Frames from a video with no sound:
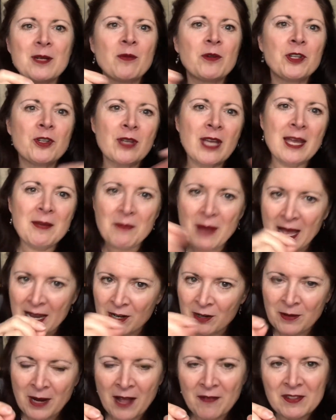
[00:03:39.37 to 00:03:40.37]
and when you came
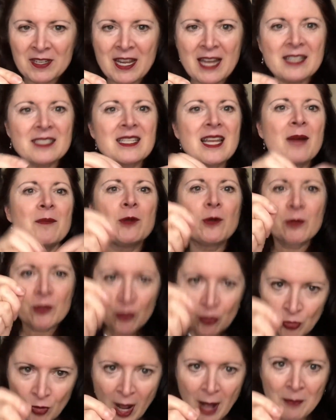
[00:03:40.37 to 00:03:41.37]
back around the next time you
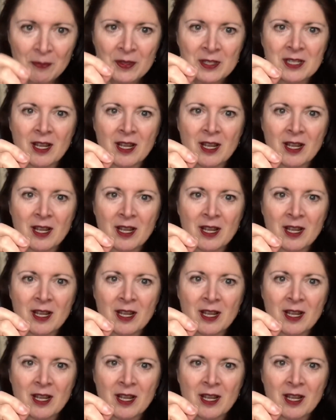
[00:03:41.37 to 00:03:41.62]
would drop